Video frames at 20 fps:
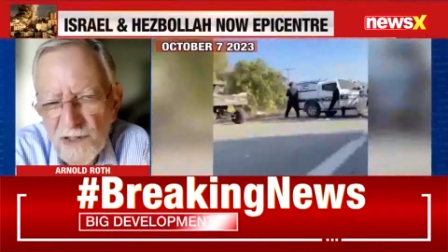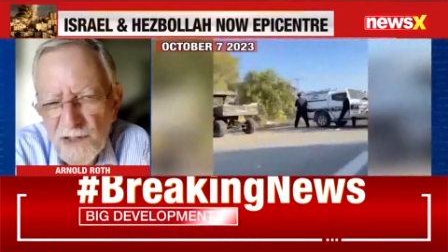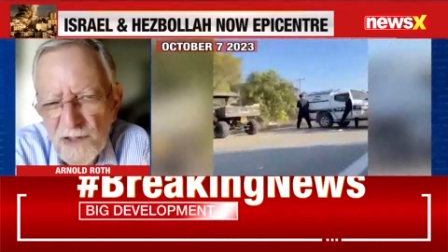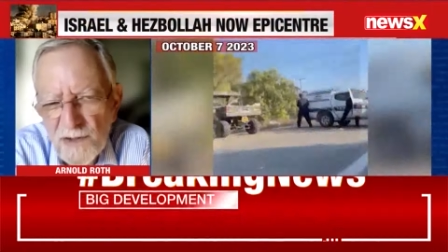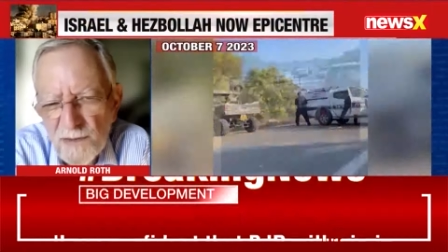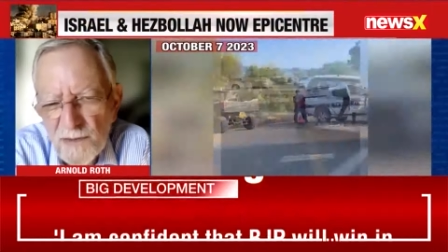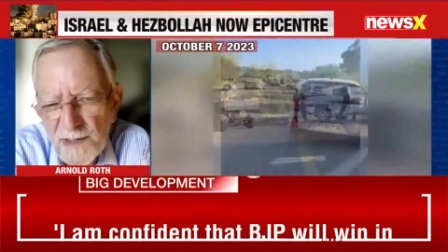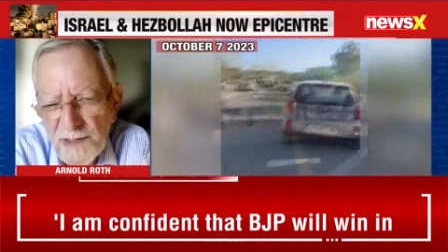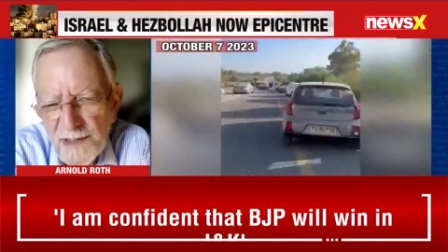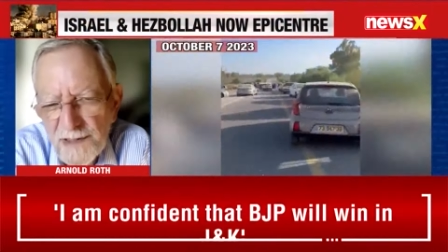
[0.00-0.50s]

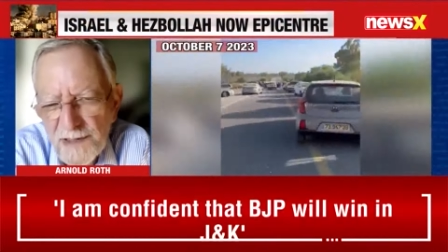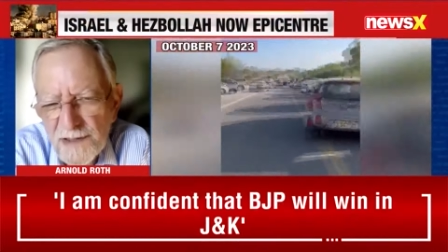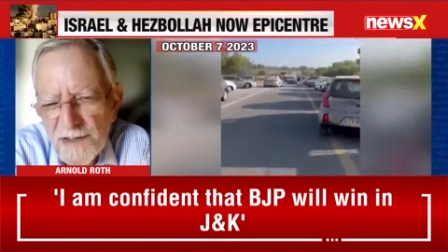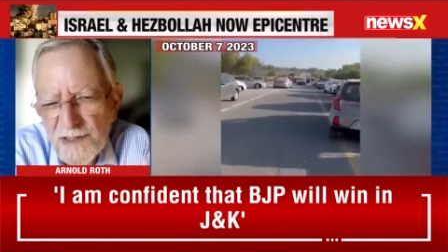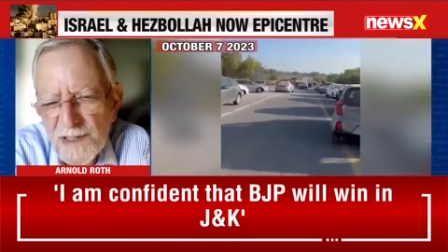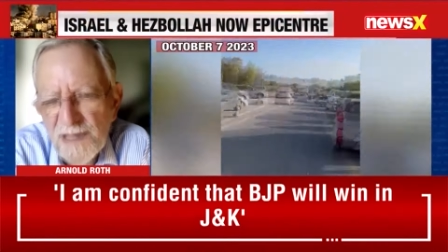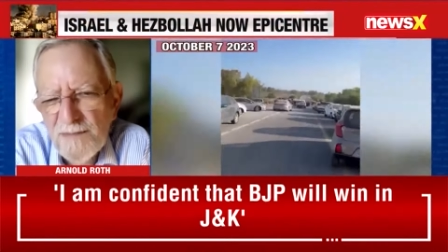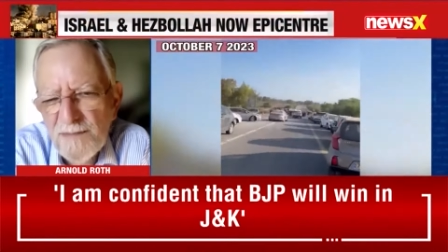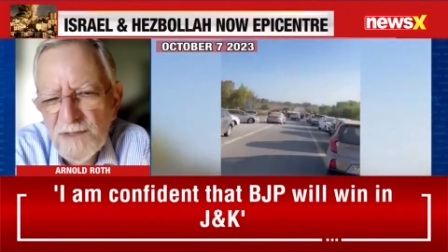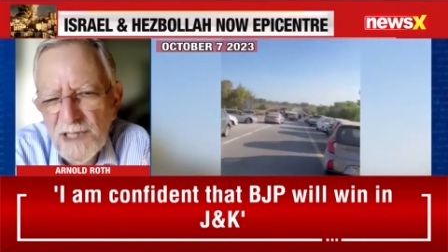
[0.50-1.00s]
suites and
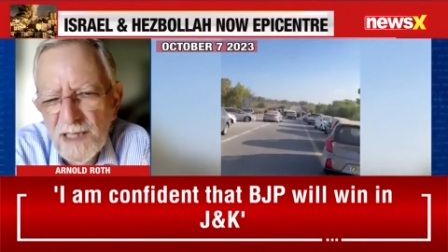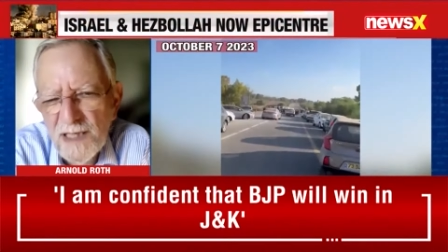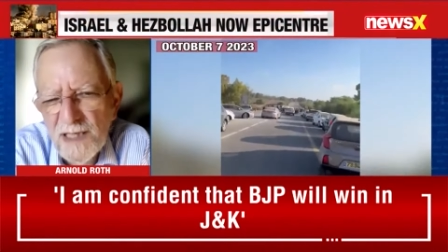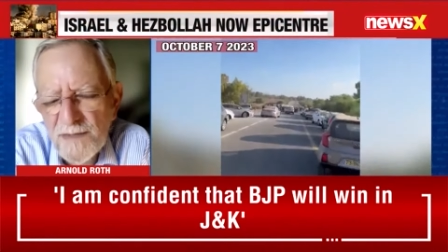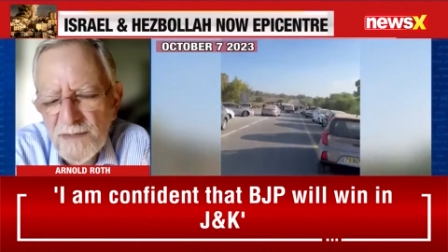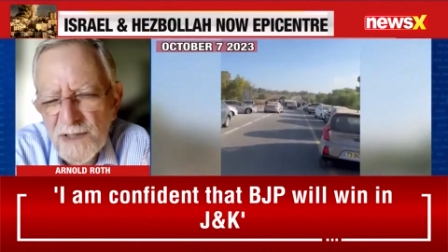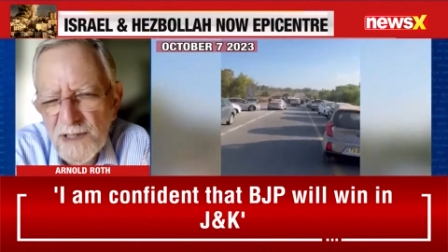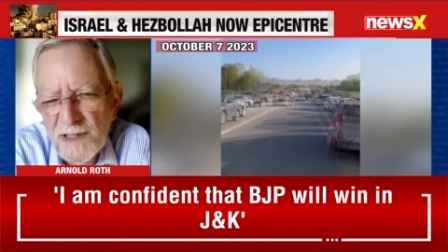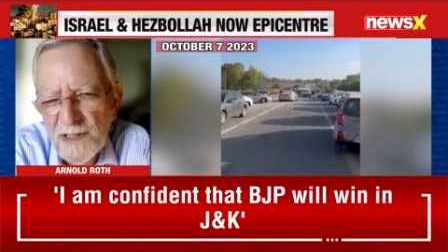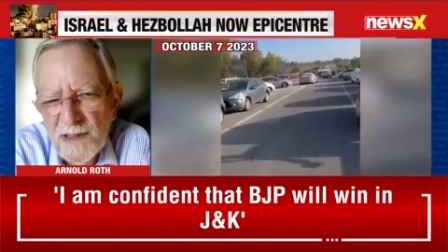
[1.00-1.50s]

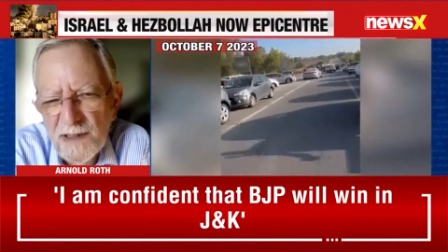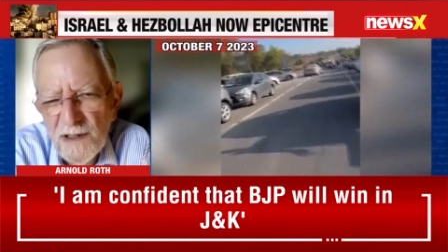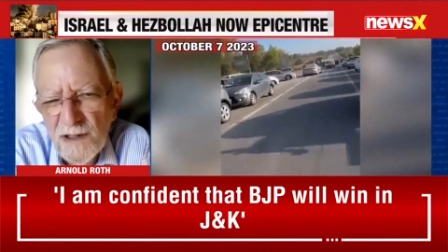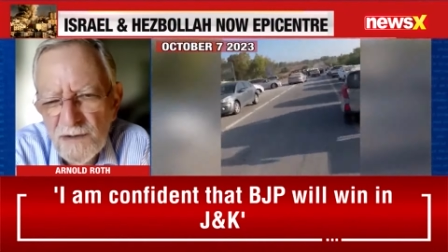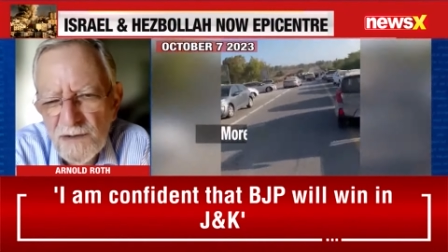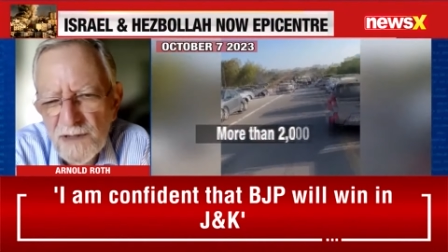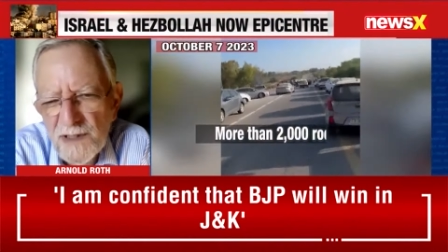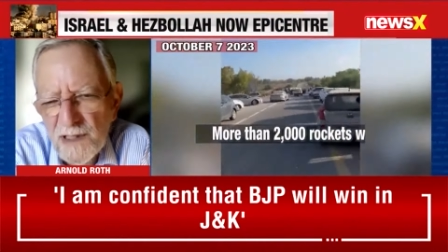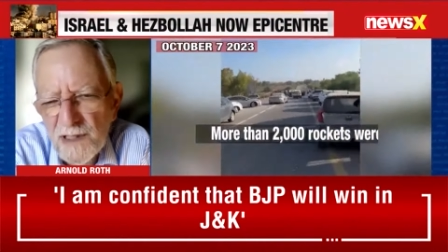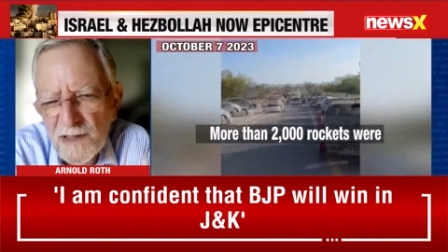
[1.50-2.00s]
sometimes in
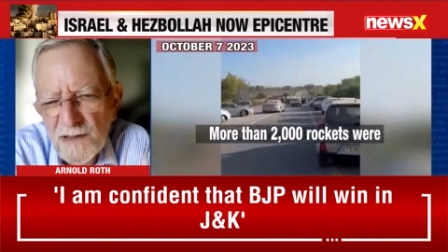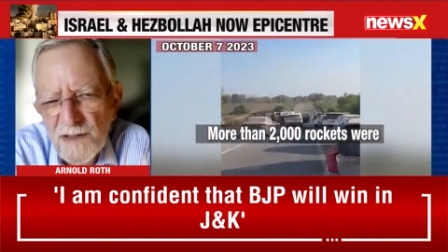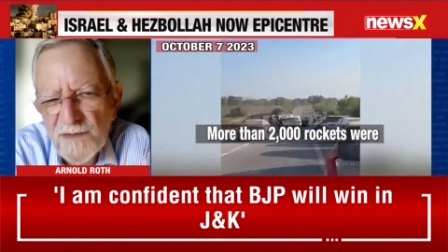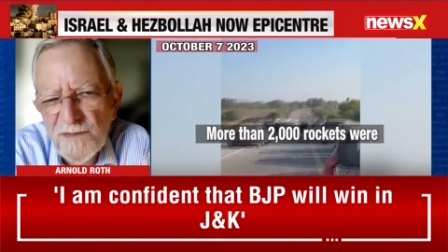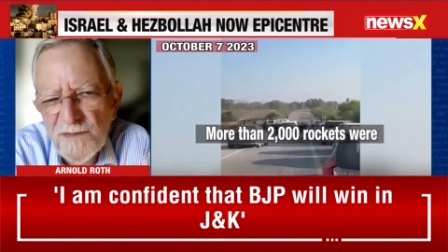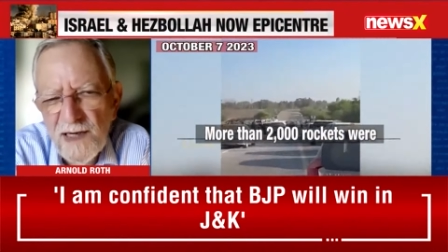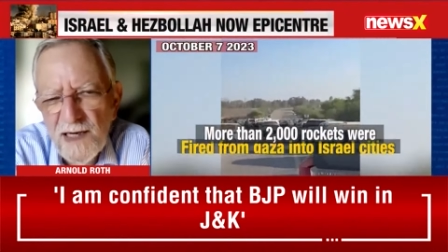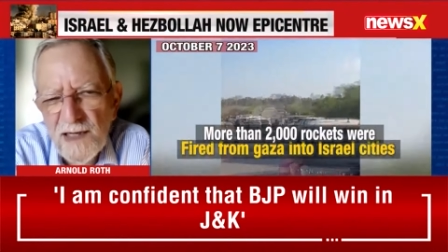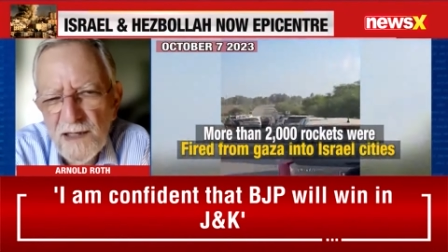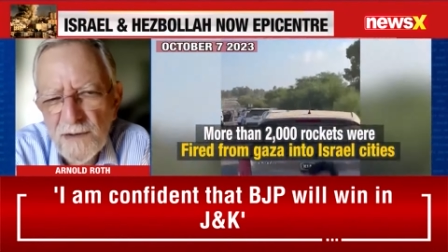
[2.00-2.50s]
hotels
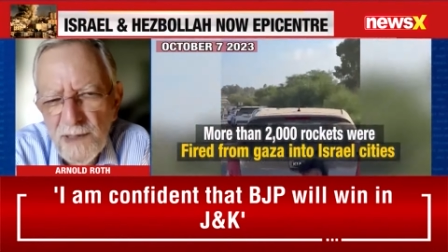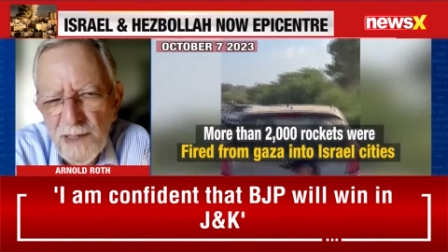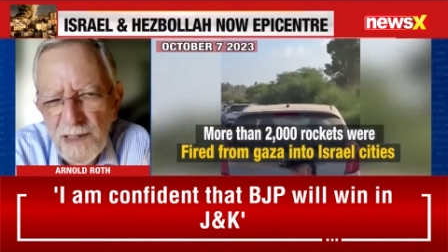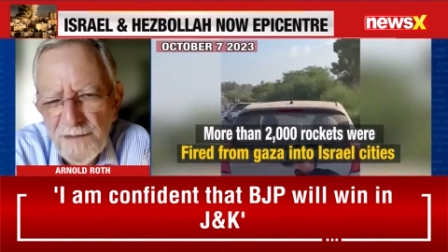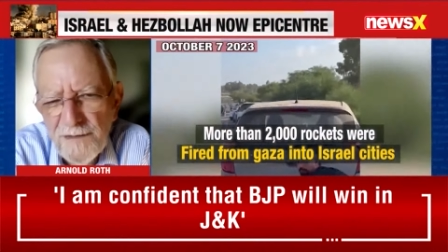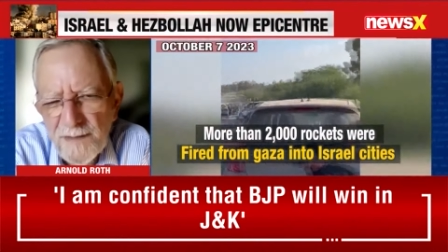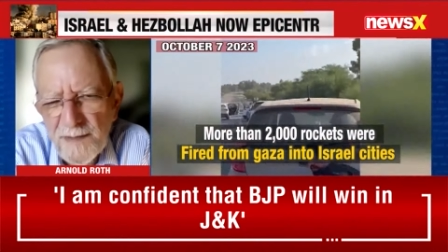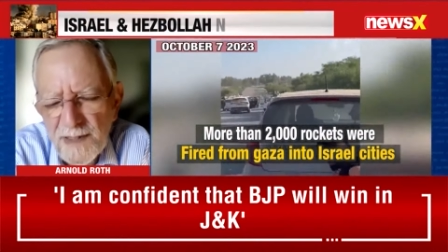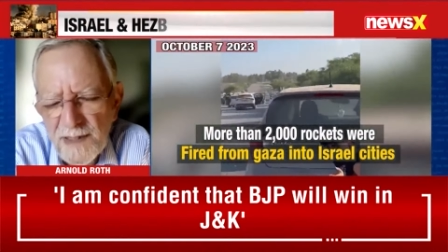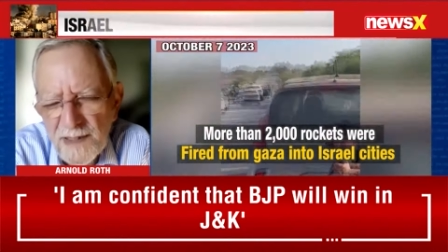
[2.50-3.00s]
far away
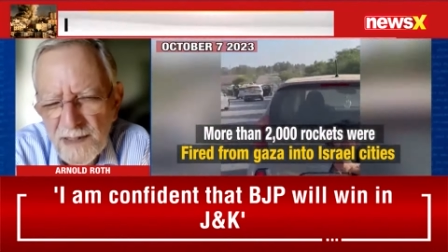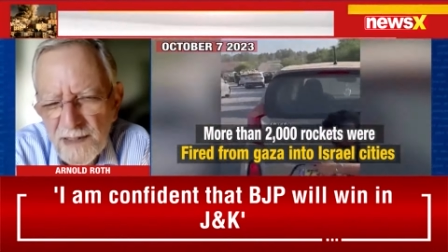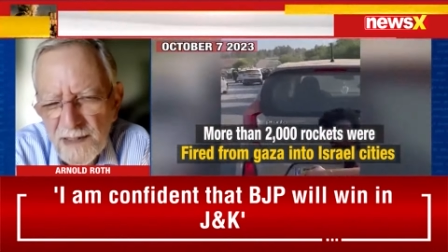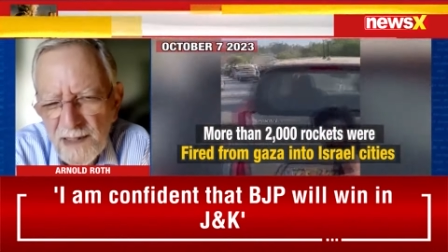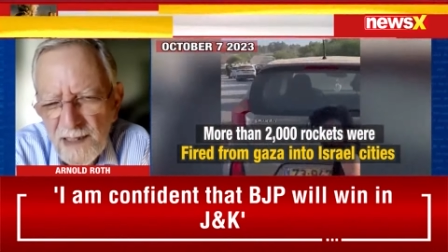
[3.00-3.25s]
from here.